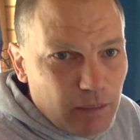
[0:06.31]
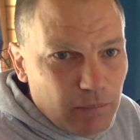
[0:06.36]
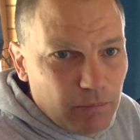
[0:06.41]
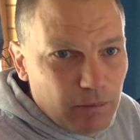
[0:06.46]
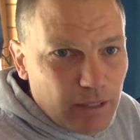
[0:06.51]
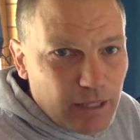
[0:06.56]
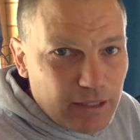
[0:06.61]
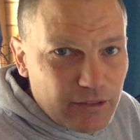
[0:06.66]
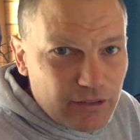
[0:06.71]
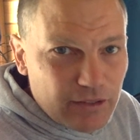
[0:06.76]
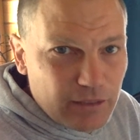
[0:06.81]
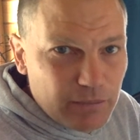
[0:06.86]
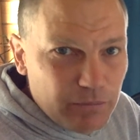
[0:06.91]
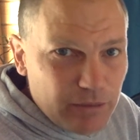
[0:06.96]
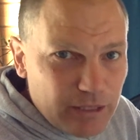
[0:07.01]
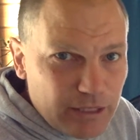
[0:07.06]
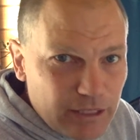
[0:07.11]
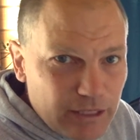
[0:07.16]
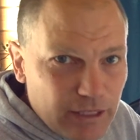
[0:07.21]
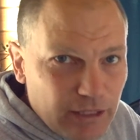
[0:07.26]
Last time we
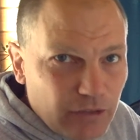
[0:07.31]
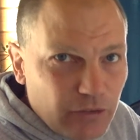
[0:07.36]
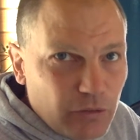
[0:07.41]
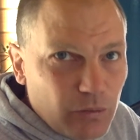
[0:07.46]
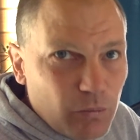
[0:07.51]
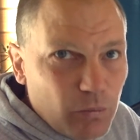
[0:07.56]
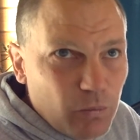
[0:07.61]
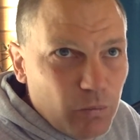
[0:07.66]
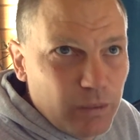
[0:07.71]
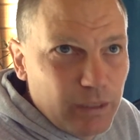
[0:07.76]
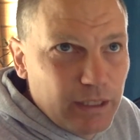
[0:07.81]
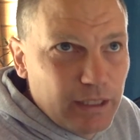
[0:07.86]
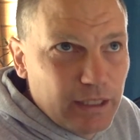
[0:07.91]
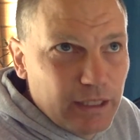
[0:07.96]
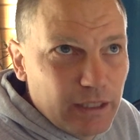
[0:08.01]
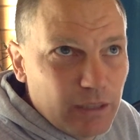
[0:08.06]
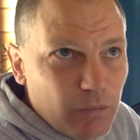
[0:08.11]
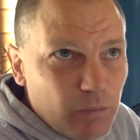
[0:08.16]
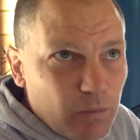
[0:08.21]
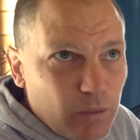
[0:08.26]
did this, we did
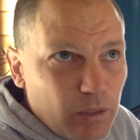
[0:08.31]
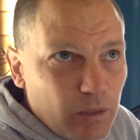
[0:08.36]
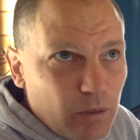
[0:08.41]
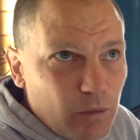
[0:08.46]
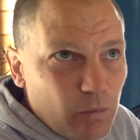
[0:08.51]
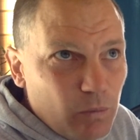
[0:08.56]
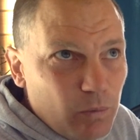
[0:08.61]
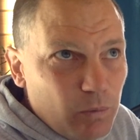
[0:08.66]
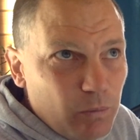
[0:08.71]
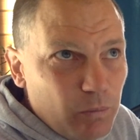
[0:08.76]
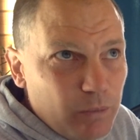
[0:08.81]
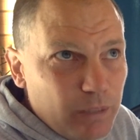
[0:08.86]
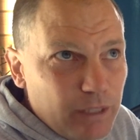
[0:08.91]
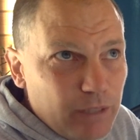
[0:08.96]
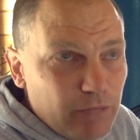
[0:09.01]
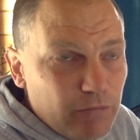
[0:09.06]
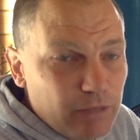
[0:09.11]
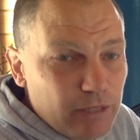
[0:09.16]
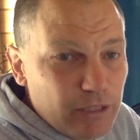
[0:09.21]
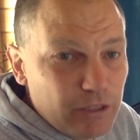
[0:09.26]
it where when we
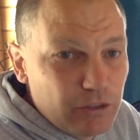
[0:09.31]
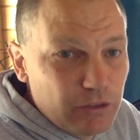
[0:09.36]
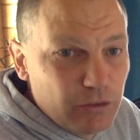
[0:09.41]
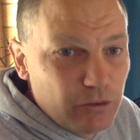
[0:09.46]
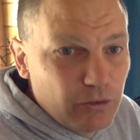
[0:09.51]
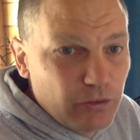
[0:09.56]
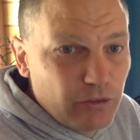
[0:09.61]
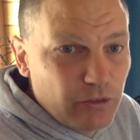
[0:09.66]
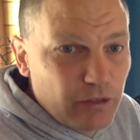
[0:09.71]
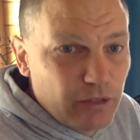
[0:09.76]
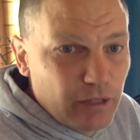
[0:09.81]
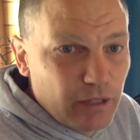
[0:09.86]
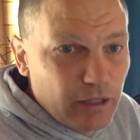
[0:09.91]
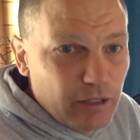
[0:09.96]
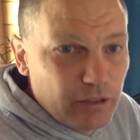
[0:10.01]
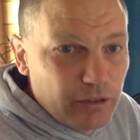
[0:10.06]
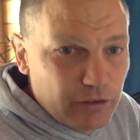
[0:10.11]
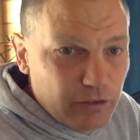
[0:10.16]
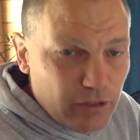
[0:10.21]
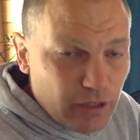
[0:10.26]
reduced the
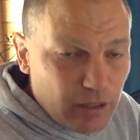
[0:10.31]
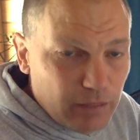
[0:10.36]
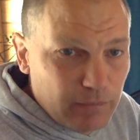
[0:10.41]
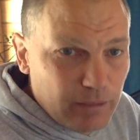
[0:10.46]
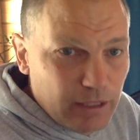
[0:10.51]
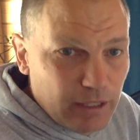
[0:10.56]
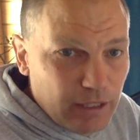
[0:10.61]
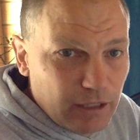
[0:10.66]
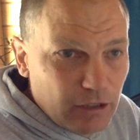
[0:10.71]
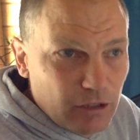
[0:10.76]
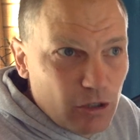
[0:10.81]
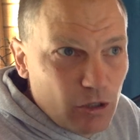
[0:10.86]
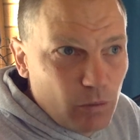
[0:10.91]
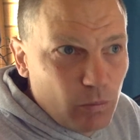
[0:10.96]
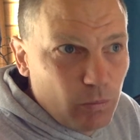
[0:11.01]
denominator,